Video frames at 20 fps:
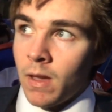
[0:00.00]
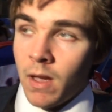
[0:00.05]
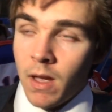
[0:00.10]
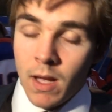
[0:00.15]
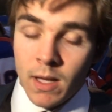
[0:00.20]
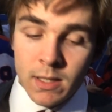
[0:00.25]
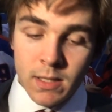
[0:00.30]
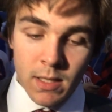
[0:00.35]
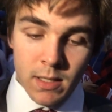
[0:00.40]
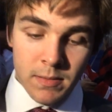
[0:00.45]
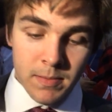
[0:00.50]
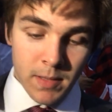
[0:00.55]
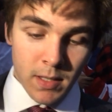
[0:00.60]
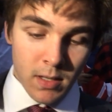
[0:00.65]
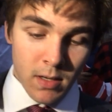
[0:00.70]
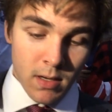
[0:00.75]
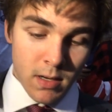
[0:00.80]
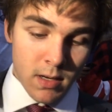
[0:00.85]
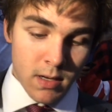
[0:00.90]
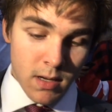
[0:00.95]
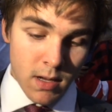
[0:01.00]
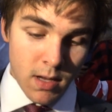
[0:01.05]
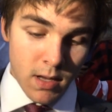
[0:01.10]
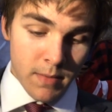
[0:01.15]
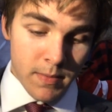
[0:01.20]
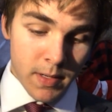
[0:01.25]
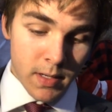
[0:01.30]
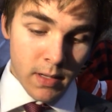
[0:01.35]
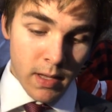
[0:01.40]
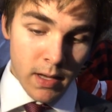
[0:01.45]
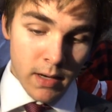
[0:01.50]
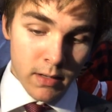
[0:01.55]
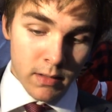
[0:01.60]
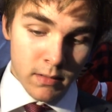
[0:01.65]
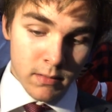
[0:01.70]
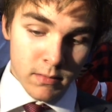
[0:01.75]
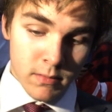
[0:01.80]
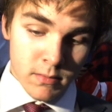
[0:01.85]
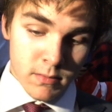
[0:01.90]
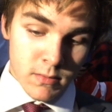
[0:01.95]
It's been good. I've been
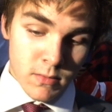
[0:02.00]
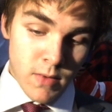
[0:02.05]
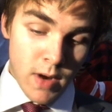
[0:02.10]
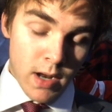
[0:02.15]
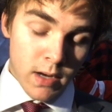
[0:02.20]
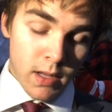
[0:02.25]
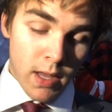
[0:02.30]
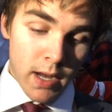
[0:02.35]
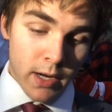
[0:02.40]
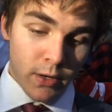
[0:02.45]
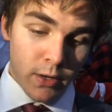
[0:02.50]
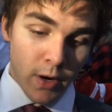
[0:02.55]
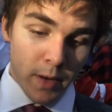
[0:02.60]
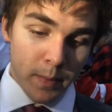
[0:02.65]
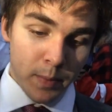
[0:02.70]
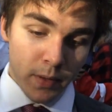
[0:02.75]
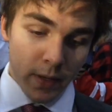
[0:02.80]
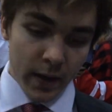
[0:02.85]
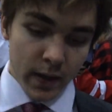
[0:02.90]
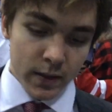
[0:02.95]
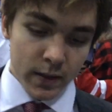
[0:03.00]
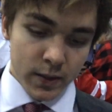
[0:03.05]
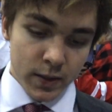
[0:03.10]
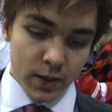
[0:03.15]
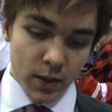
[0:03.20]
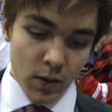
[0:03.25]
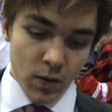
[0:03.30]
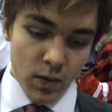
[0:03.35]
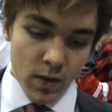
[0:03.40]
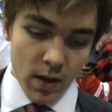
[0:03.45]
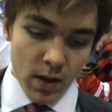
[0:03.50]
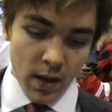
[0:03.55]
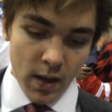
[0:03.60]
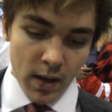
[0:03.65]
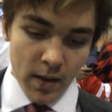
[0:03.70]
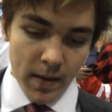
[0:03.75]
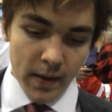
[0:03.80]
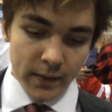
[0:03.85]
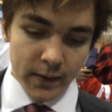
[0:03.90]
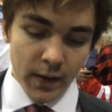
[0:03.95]
around a lot of great players, so
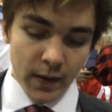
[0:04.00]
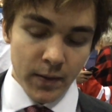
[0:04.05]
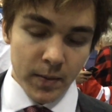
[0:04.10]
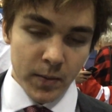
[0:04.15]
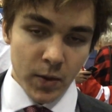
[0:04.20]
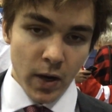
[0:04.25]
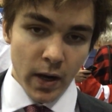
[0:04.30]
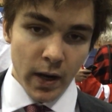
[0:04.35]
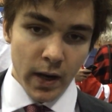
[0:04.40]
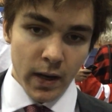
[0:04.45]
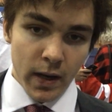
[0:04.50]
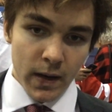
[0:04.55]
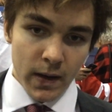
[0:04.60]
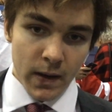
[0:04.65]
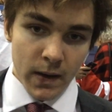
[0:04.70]
I have to give them credit.